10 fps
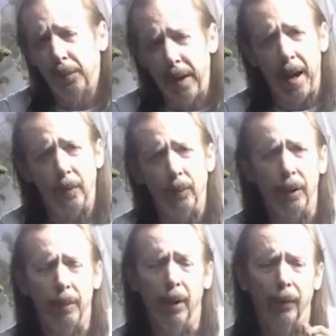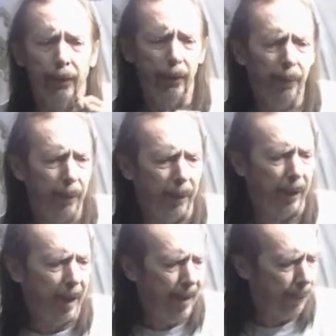powdery mildew,
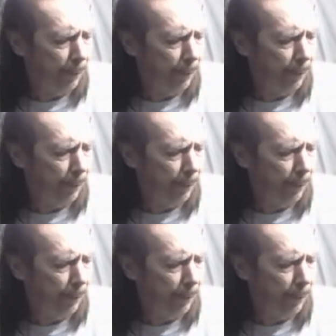PM,